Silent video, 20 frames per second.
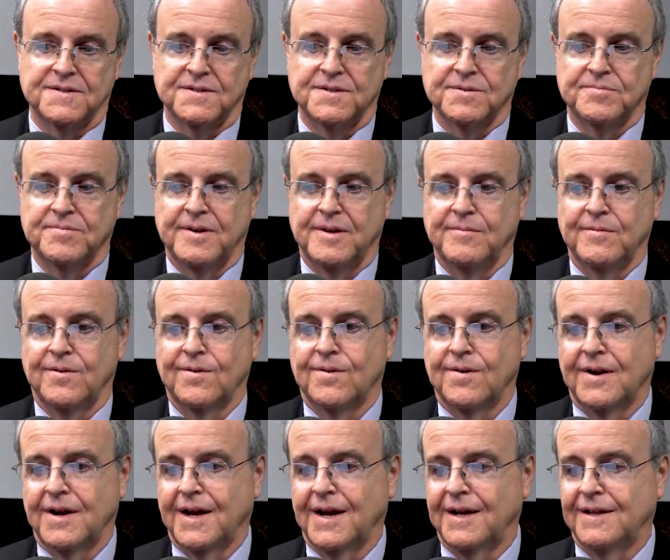Supreme
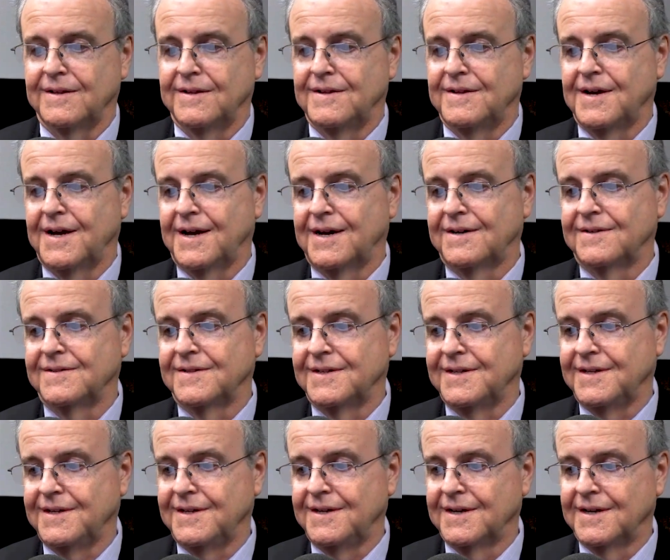Court handed down
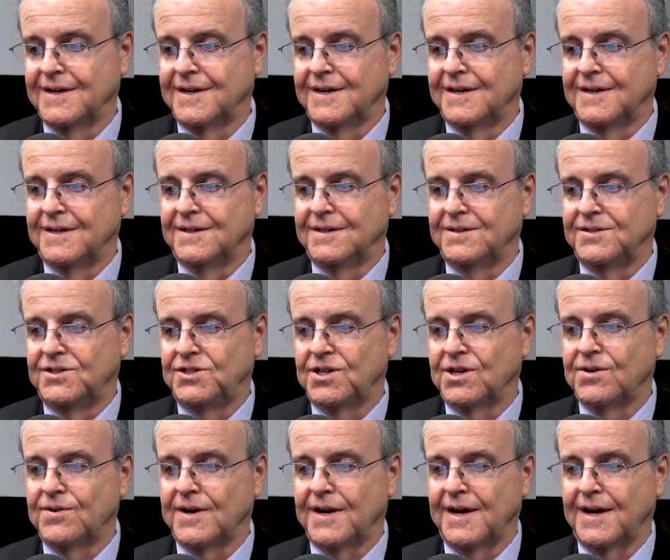the
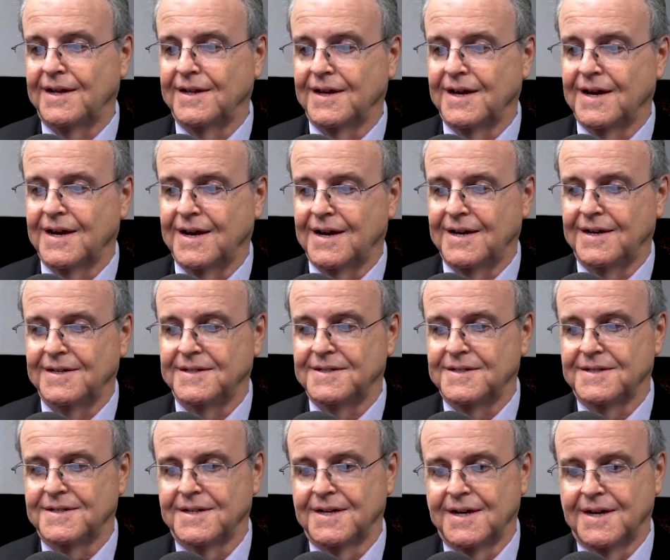Chohan case,